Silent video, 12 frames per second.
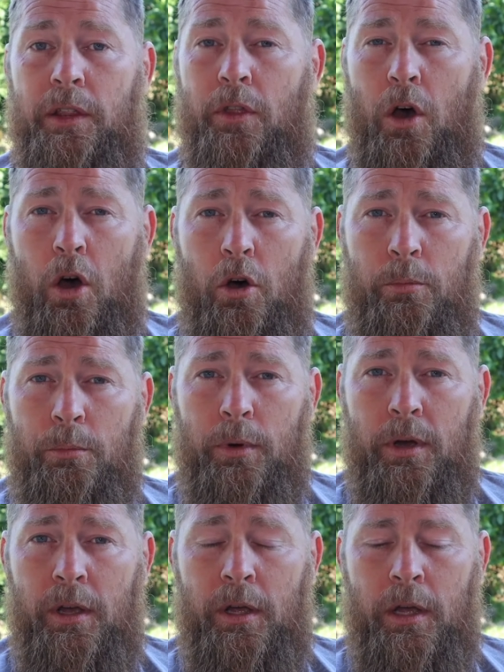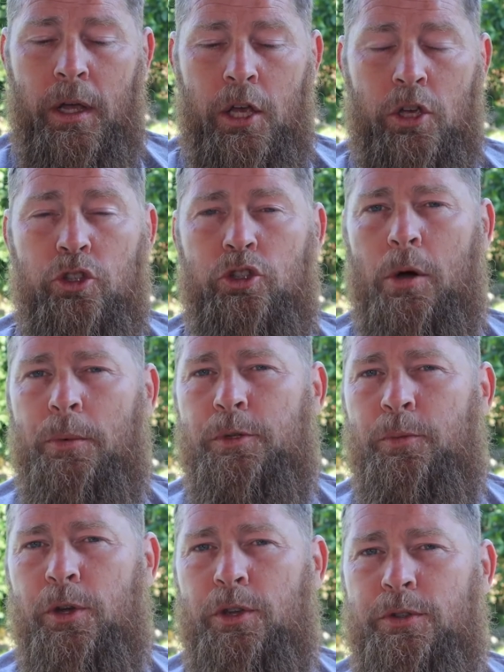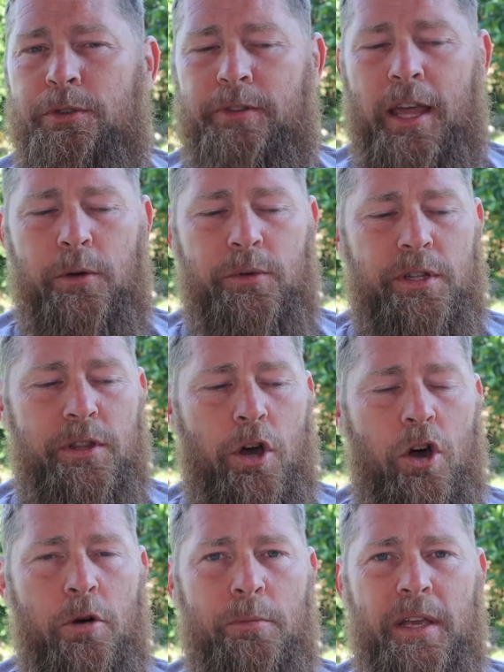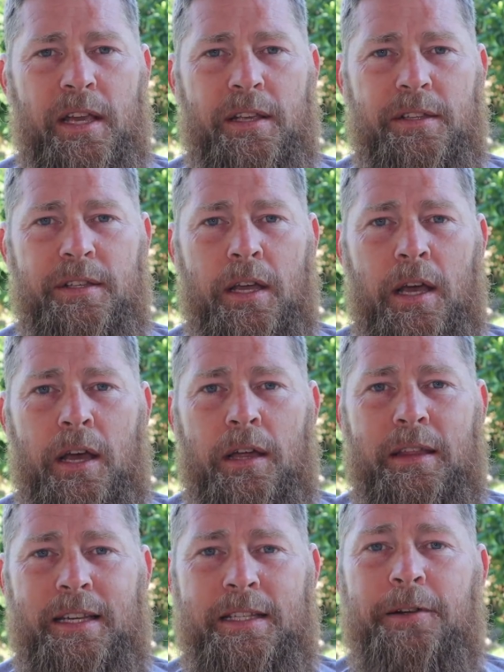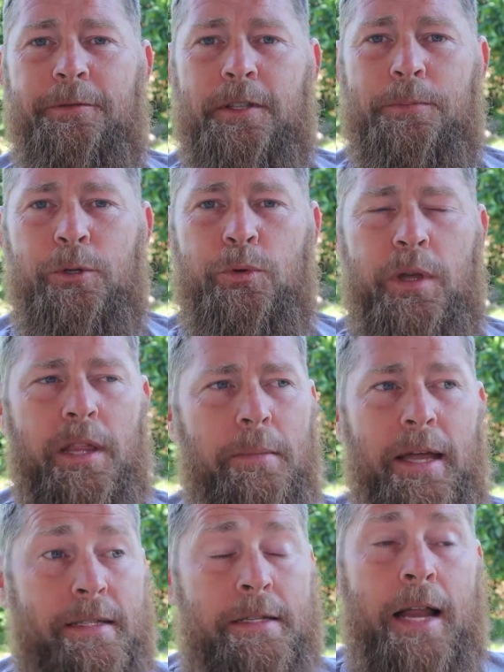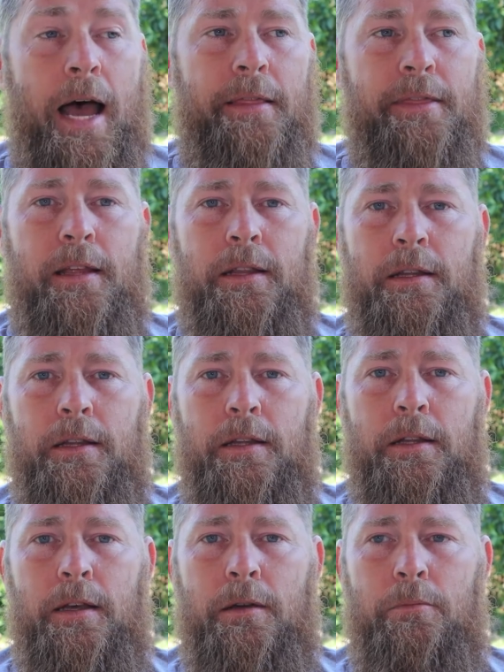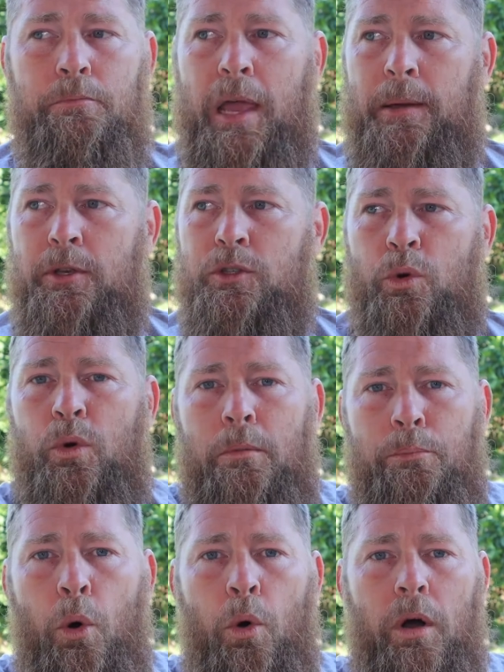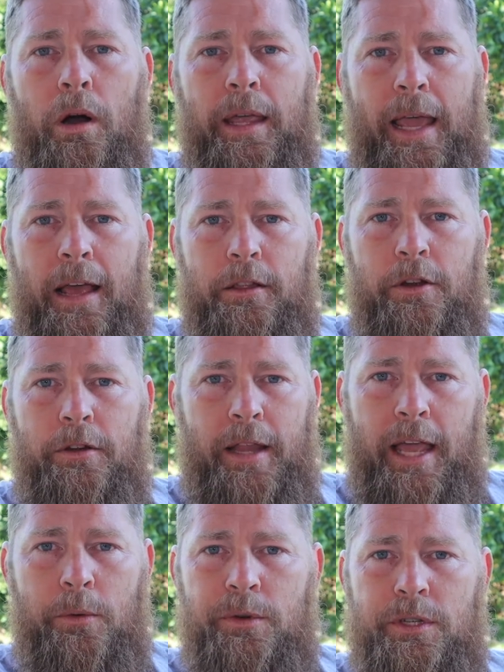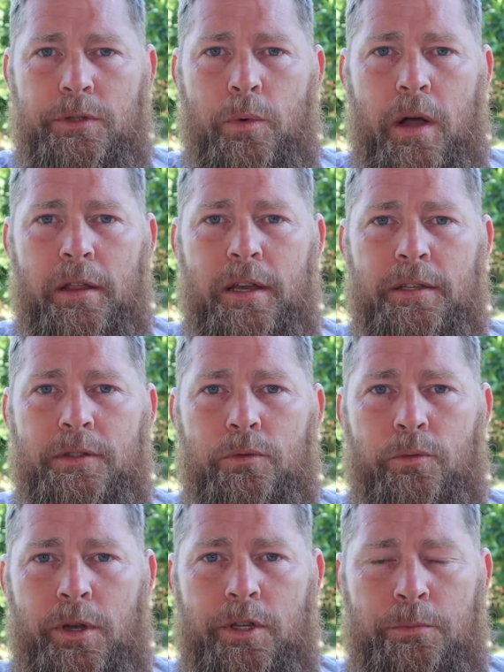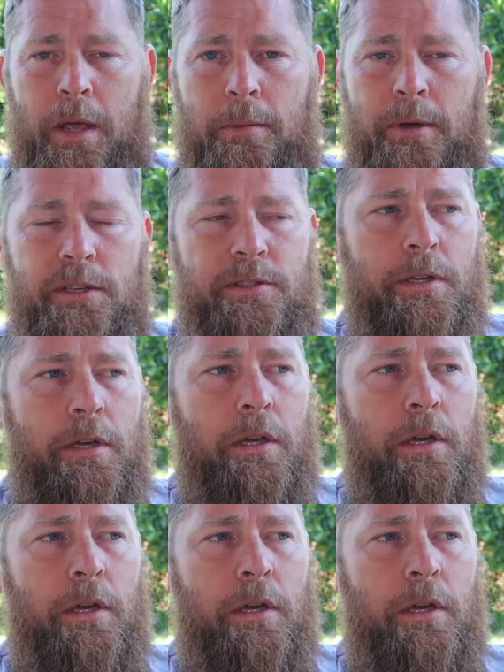in the home. So much more use of language in the home is the difference between them. It's not that babies who are poor can't learn language as well as rich babies,